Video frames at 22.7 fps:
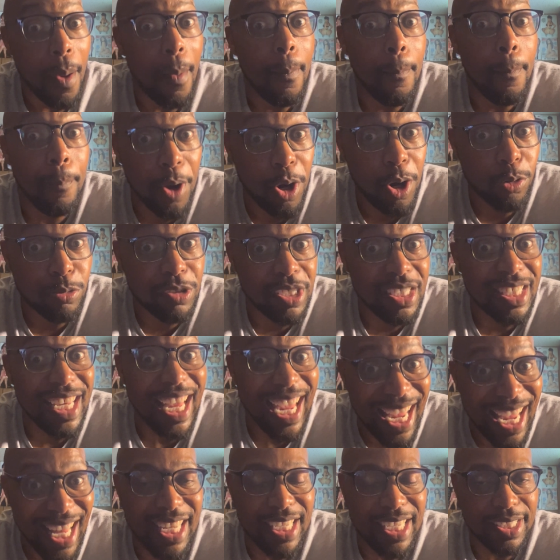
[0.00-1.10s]
Boots
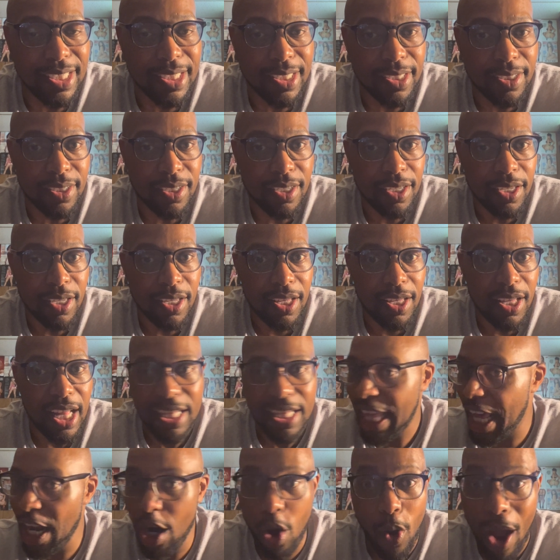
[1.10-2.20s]
Ennis.
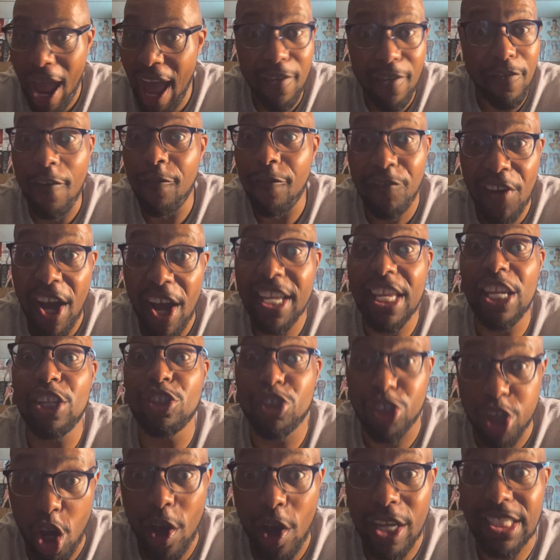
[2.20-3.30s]
They don't have a fucking
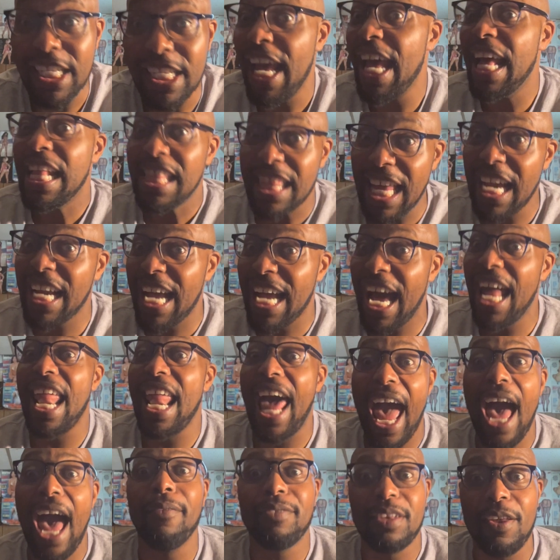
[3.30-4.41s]
choice. They're gonna
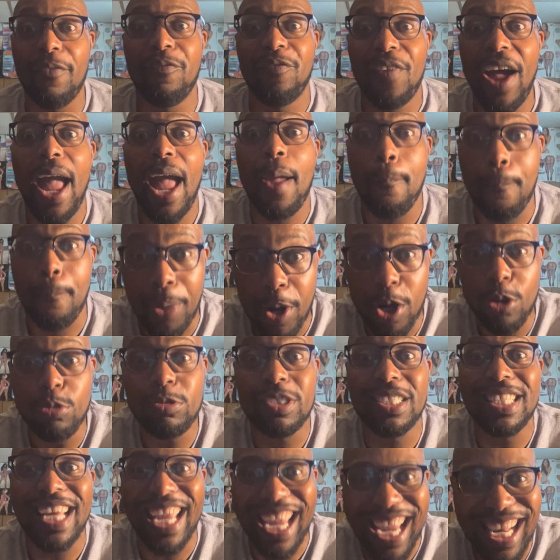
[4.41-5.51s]
have to fight
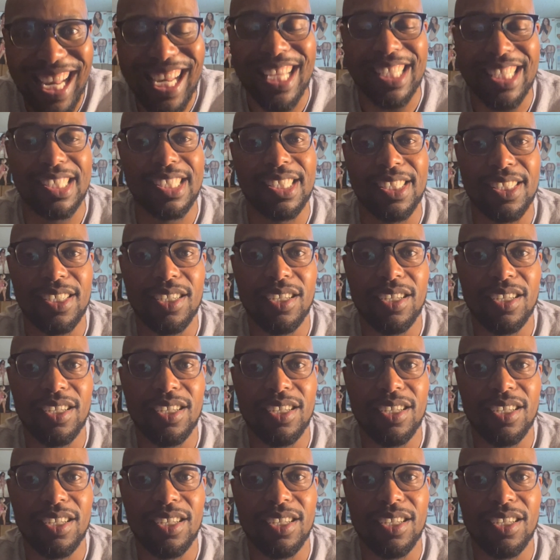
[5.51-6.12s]
Boots Ennis.